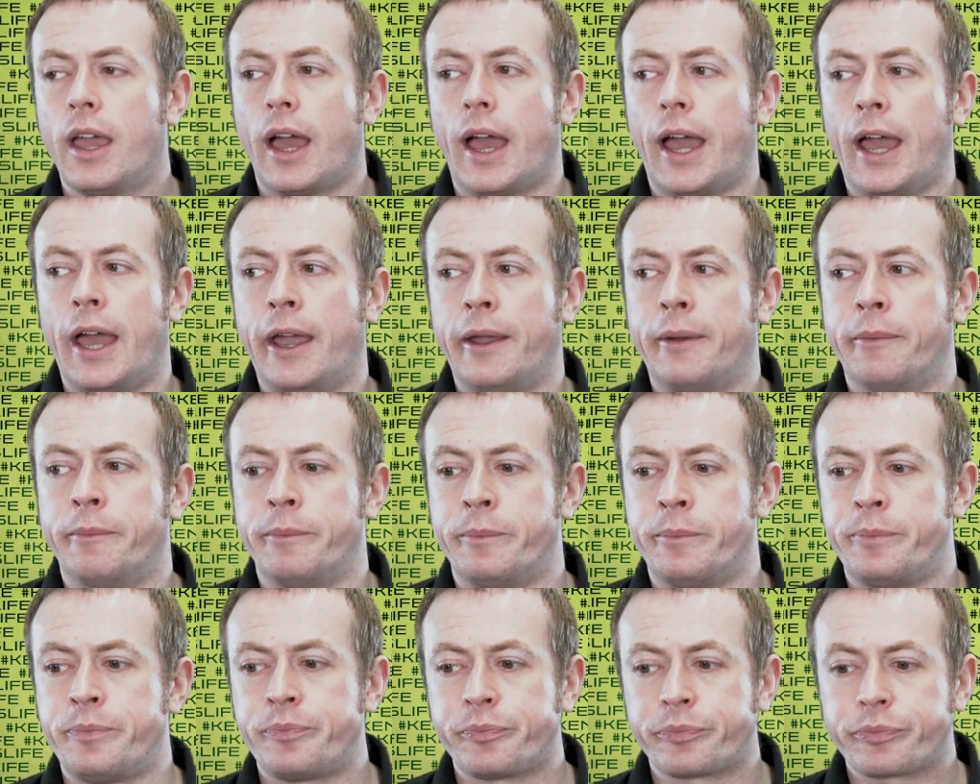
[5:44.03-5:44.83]

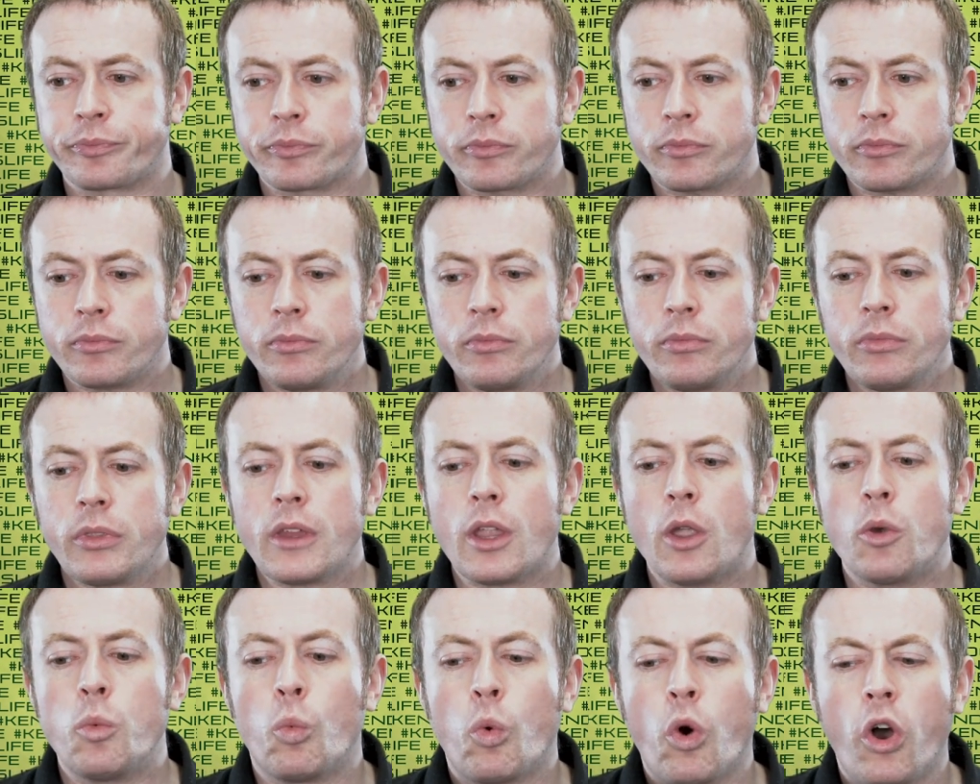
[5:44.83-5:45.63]
Um,
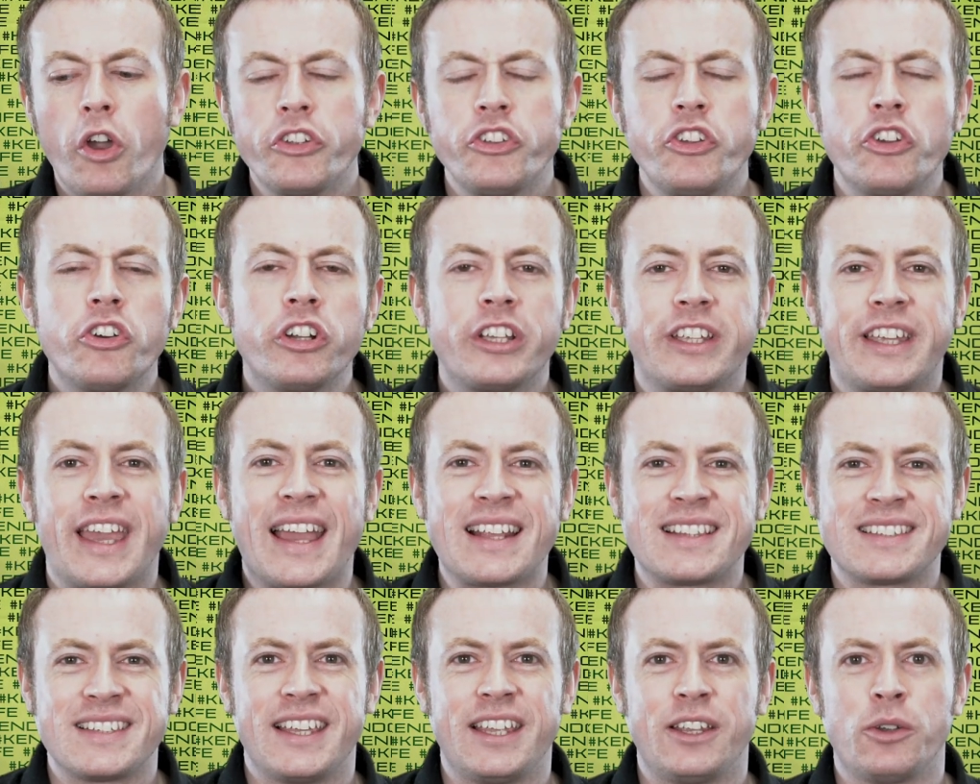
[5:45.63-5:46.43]
what you're
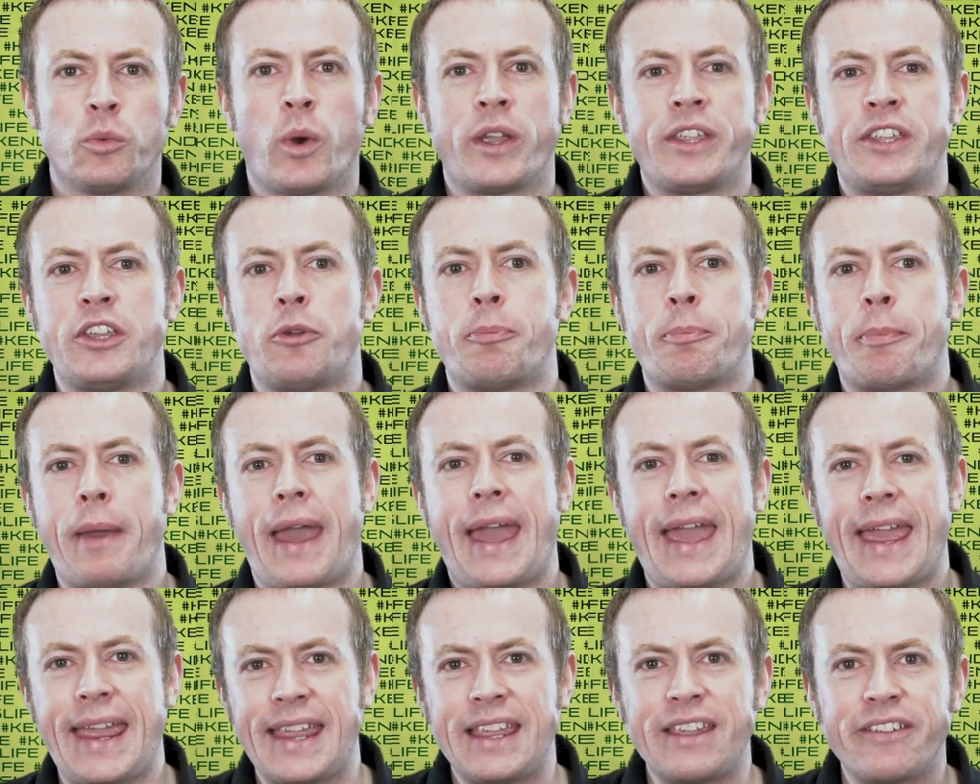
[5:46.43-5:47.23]
getting when you
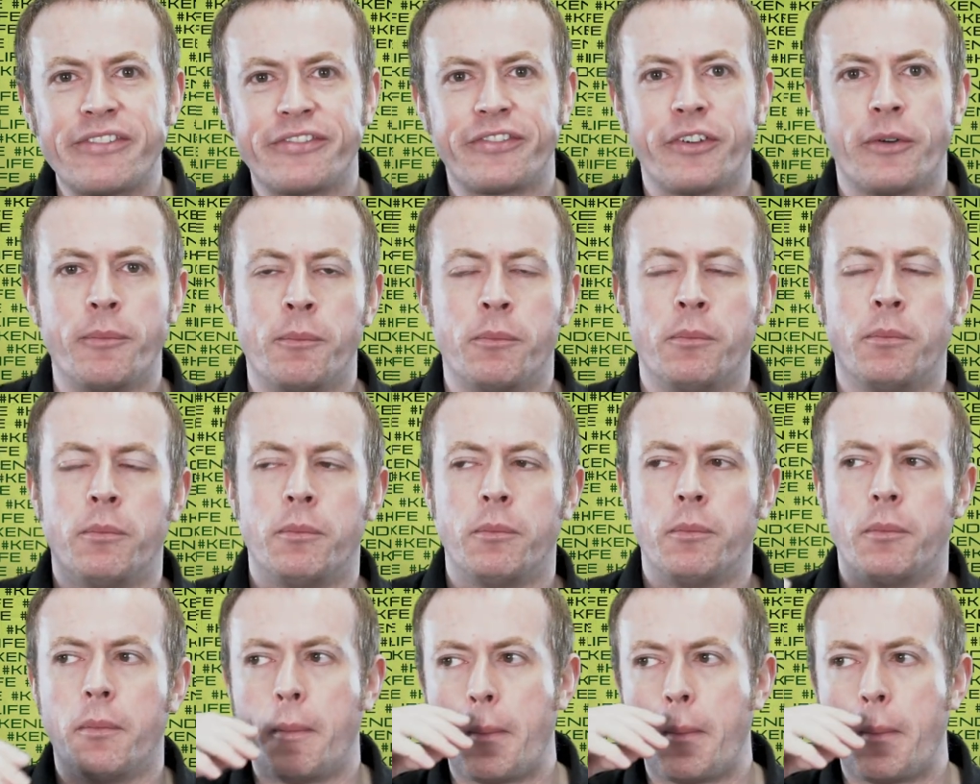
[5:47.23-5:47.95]
pay for